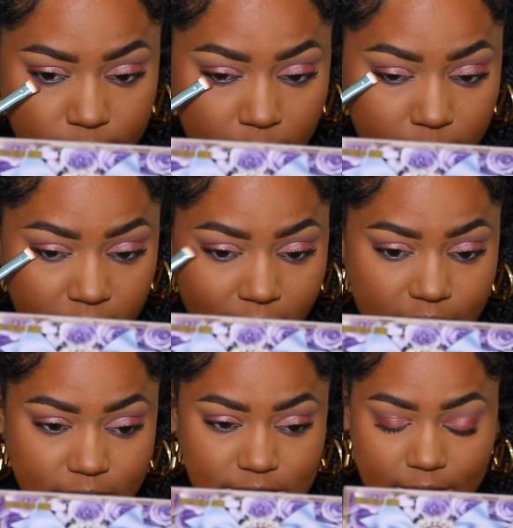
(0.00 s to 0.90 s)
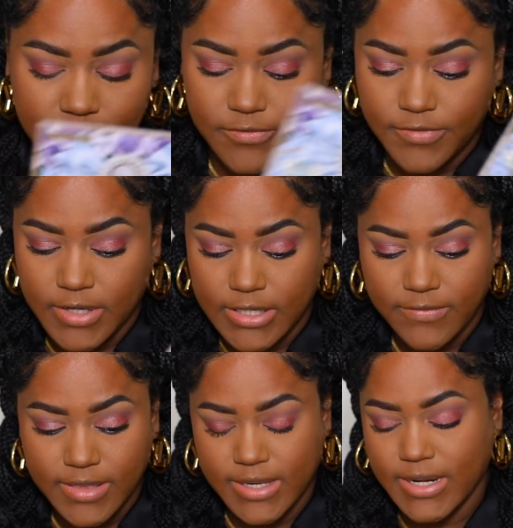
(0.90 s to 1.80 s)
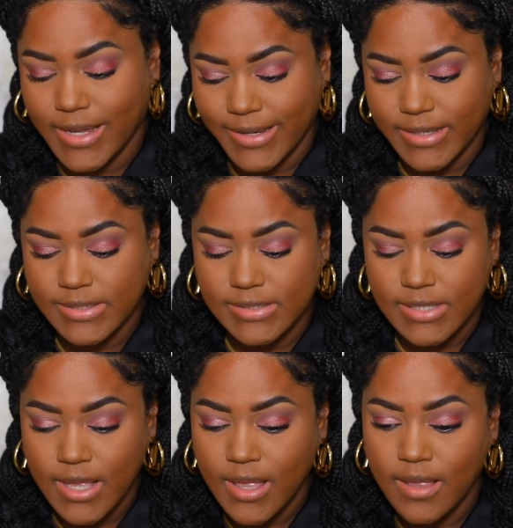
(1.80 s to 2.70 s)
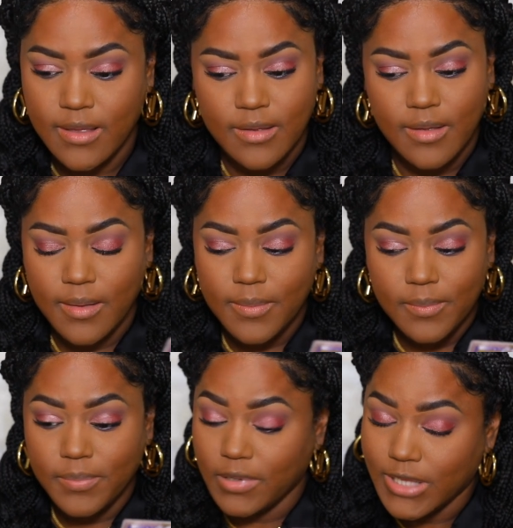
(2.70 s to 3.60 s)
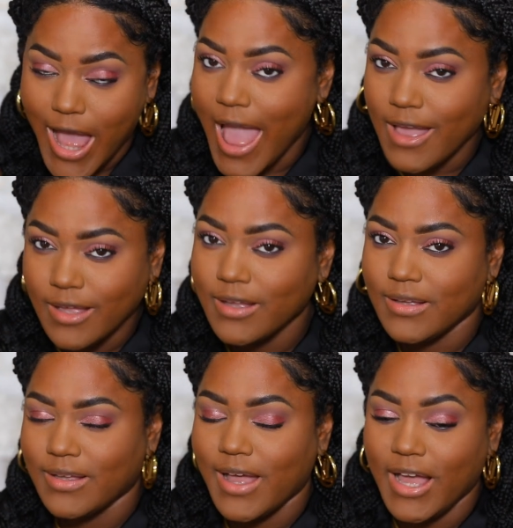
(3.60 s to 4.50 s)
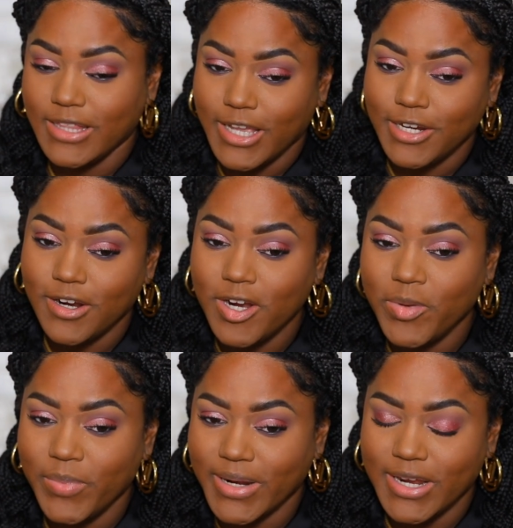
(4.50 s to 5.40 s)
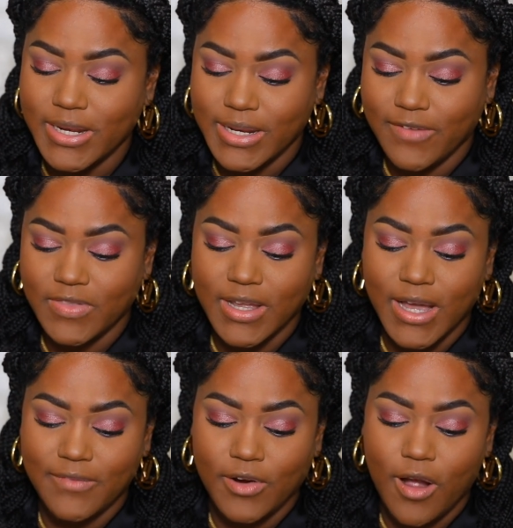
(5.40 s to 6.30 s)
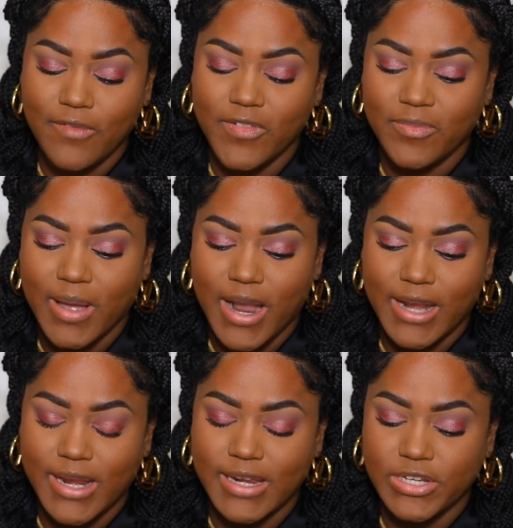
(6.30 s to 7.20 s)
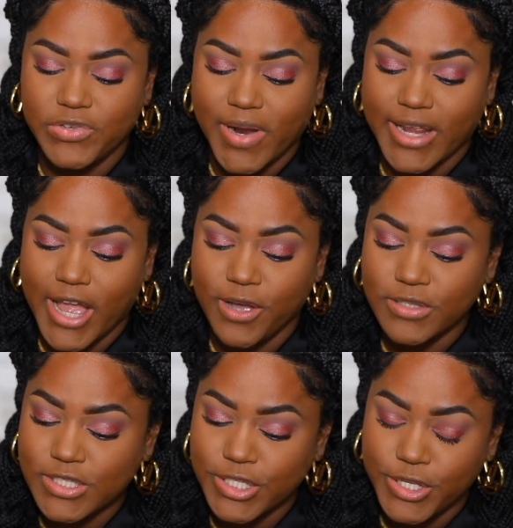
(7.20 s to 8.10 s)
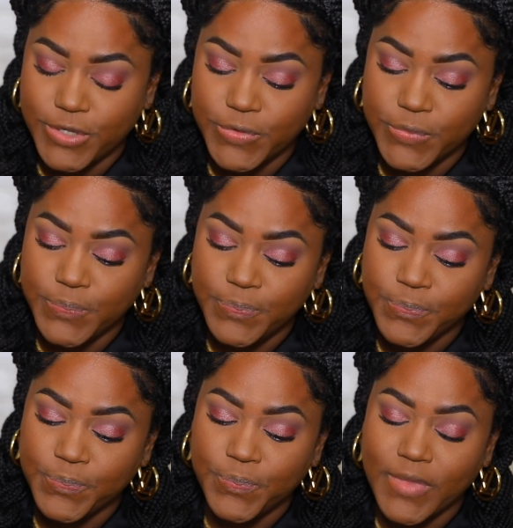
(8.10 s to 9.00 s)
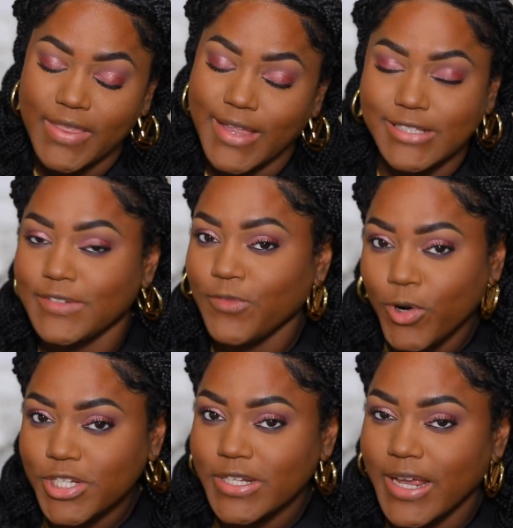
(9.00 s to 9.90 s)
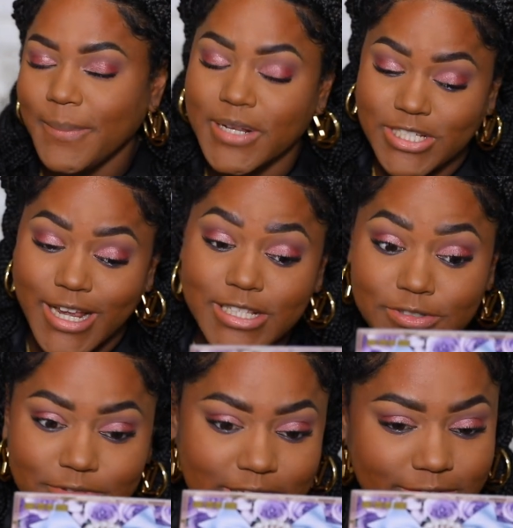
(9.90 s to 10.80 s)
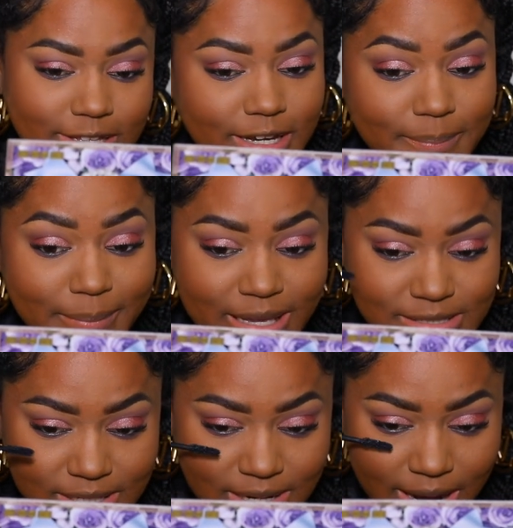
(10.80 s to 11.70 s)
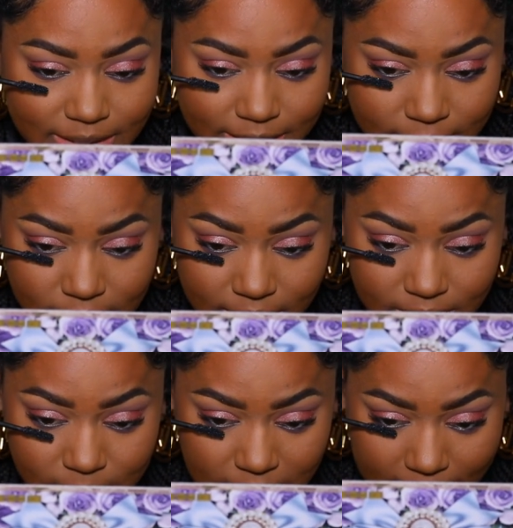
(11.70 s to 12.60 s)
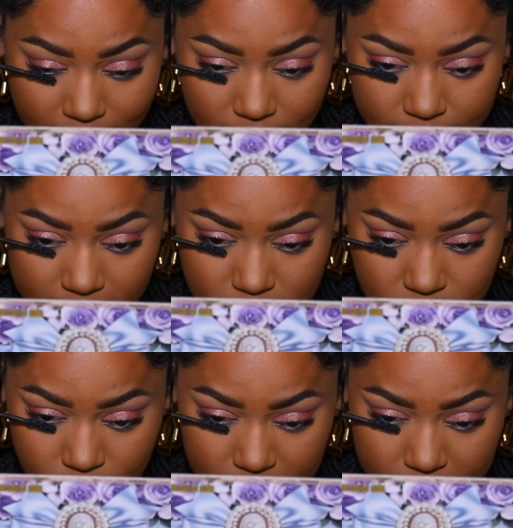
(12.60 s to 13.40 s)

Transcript: Pat McGrath does have a really, really nice black eyeliner, but I left the cover off of mine and it dried out, so that's unfortunate. But she has a really, really amazing eyeliner, like a black pencil